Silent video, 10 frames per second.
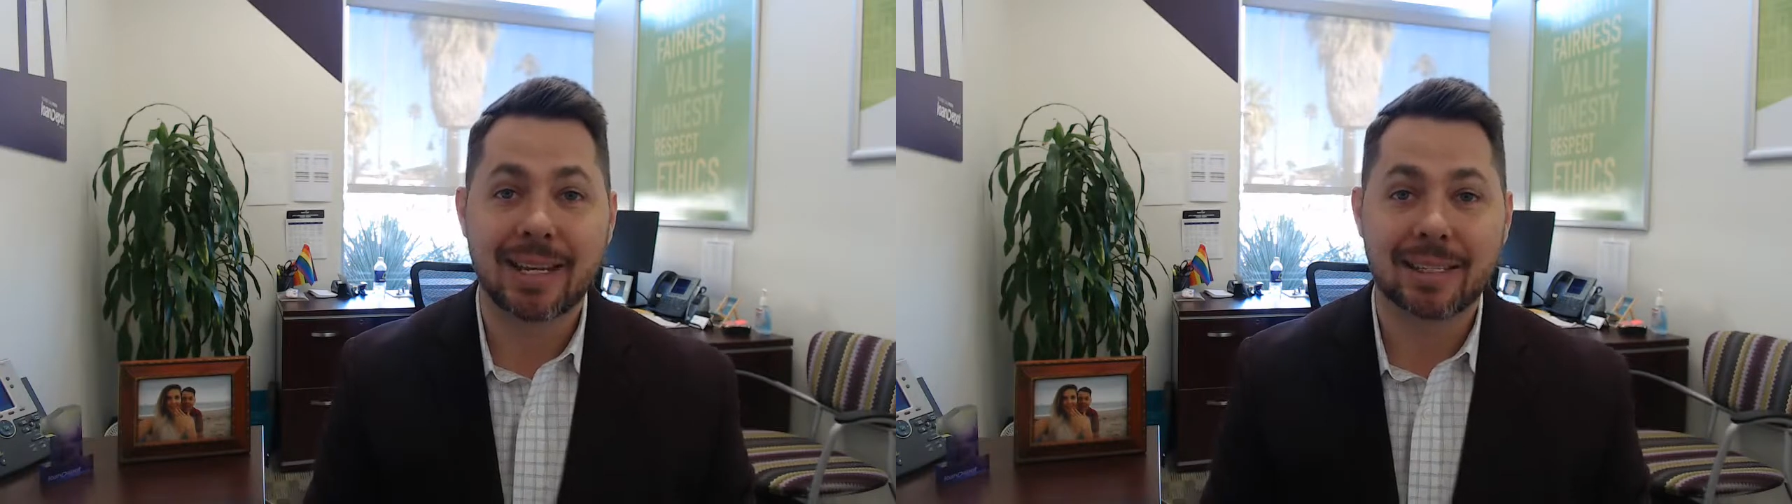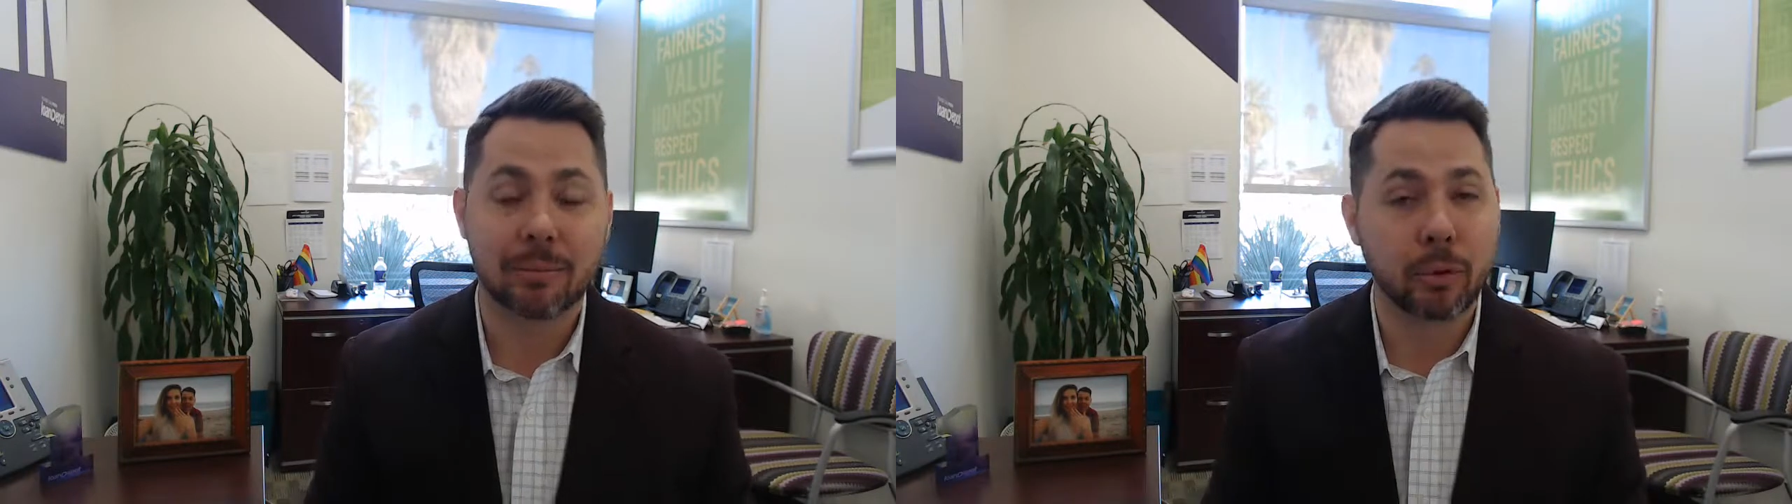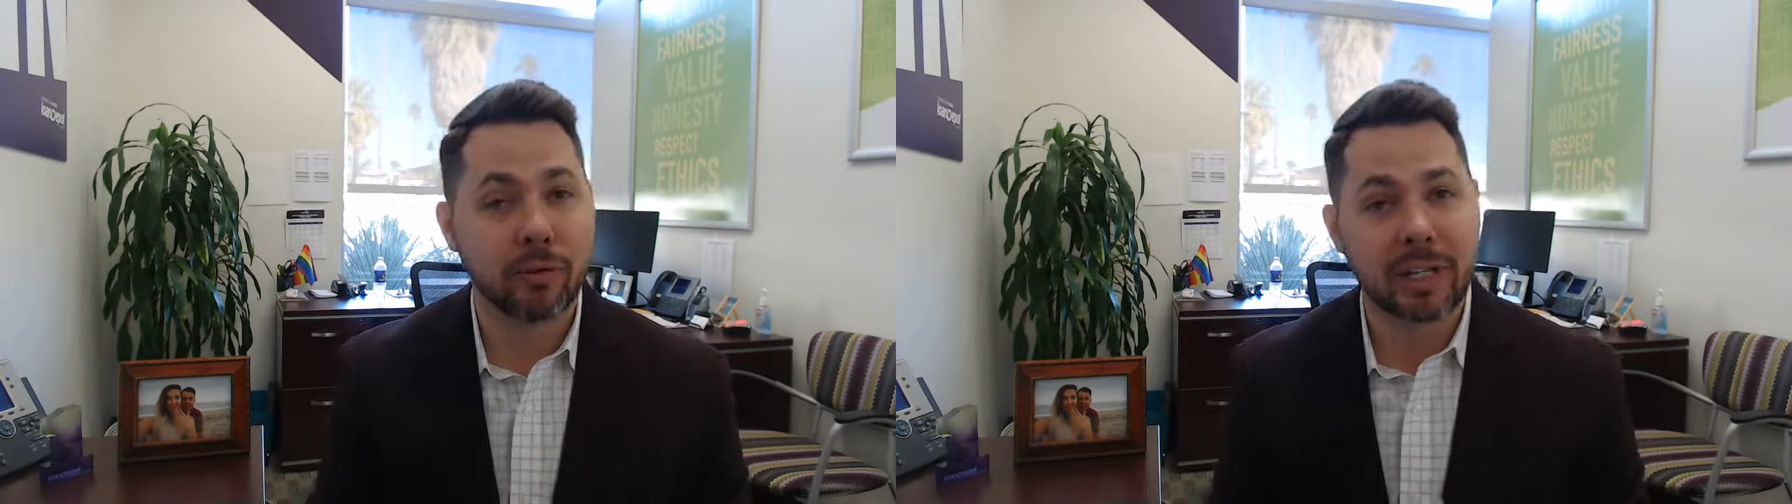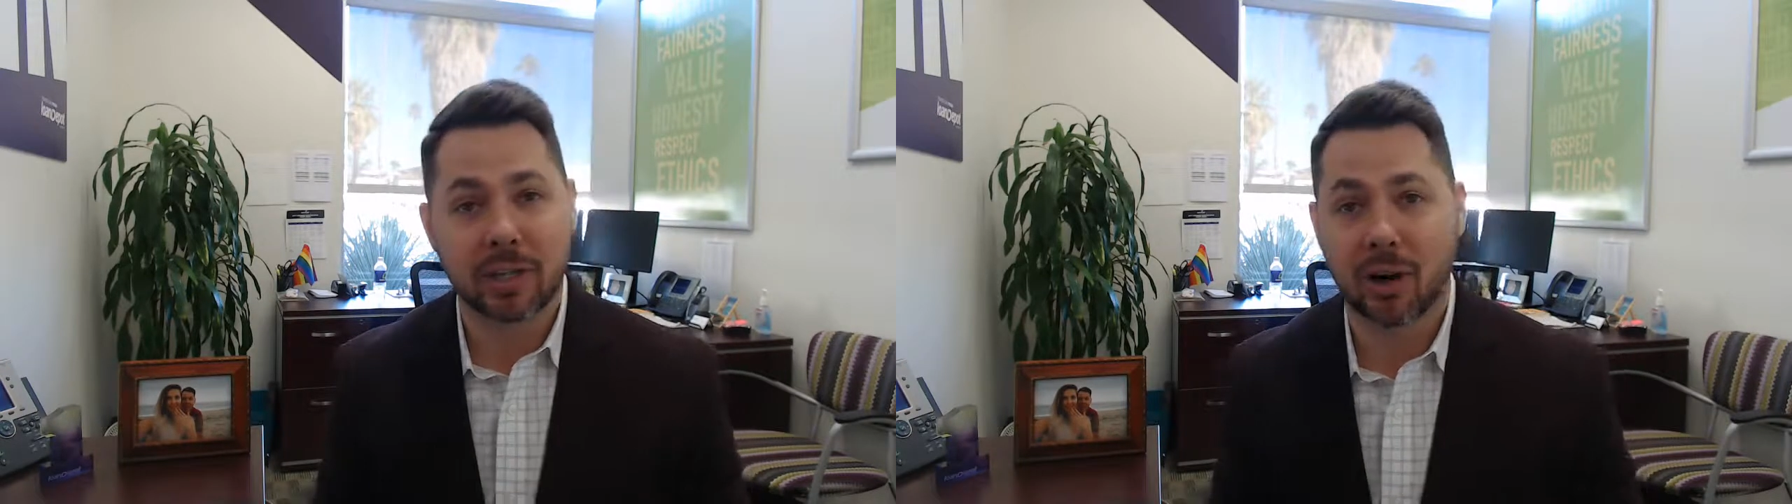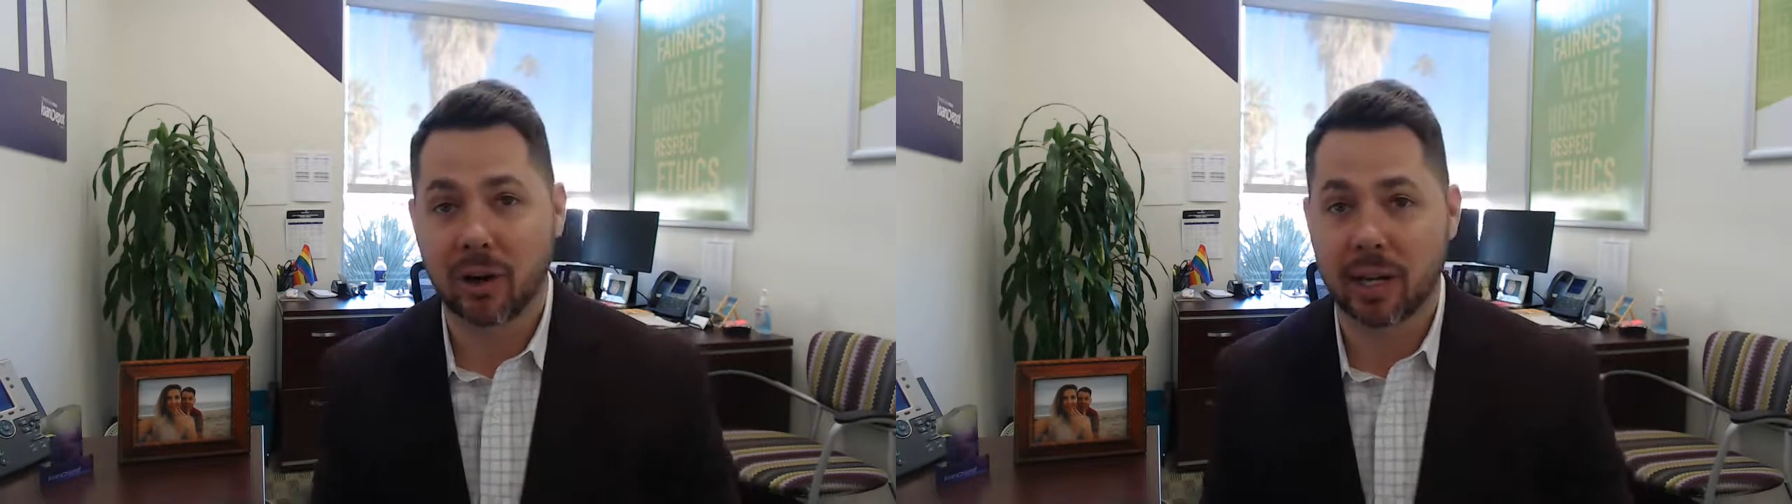is a moving
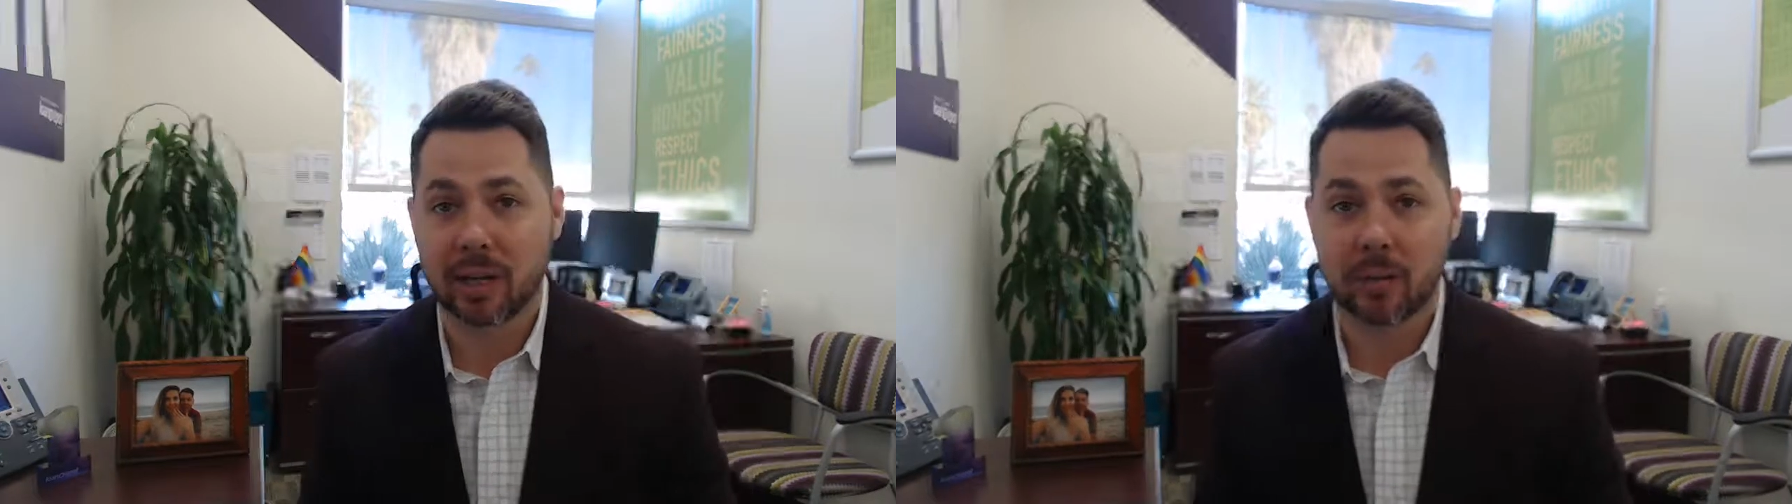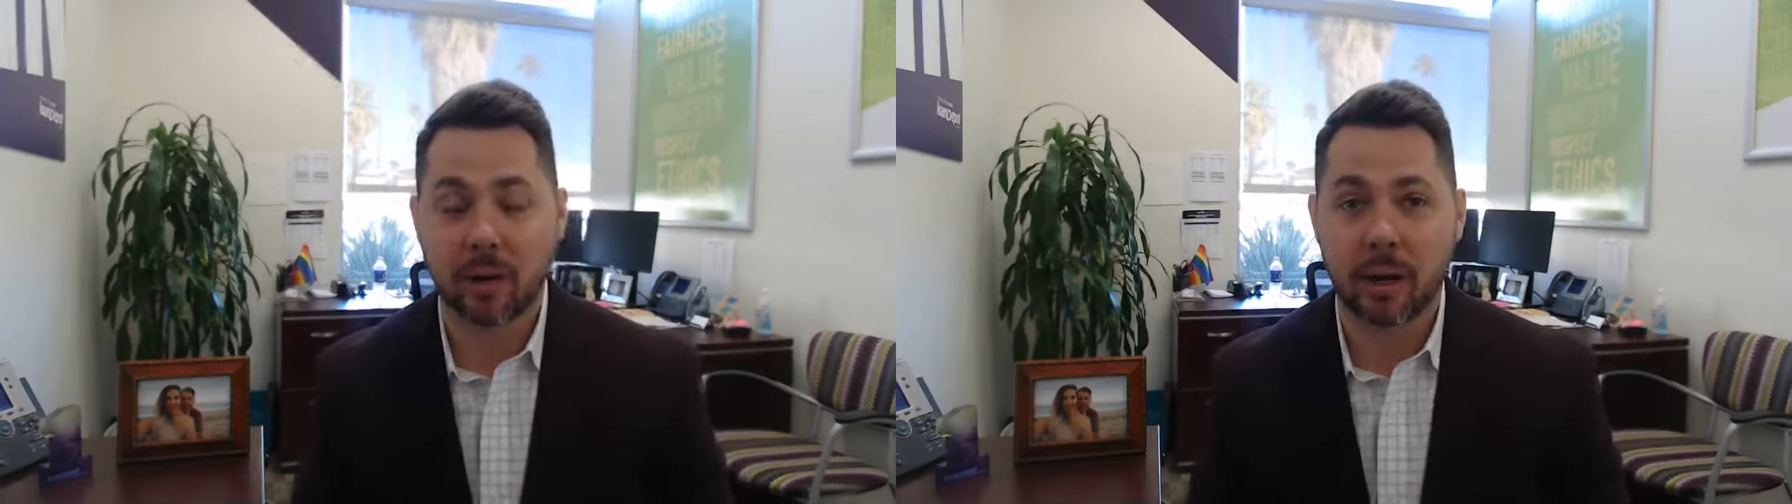target.